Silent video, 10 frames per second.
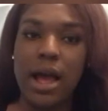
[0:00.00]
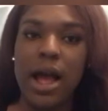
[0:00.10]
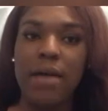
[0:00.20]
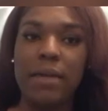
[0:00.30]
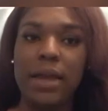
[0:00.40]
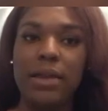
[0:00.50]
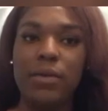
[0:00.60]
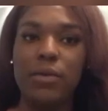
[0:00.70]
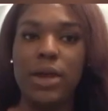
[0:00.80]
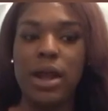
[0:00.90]
and
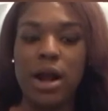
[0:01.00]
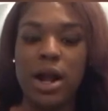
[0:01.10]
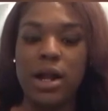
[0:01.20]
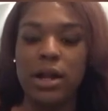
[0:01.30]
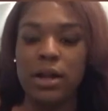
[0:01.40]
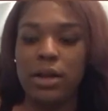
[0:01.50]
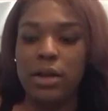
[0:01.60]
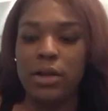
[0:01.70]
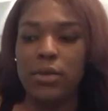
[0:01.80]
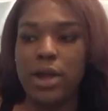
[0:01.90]
we are
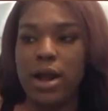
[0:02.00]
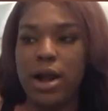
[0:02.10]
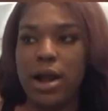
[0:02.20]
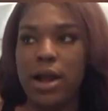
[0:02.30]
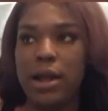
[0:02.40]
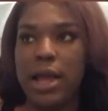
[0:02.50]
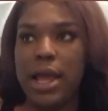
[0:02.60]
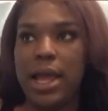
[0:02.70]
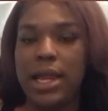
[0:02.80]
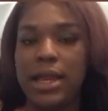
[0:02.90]

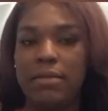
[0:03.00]
in,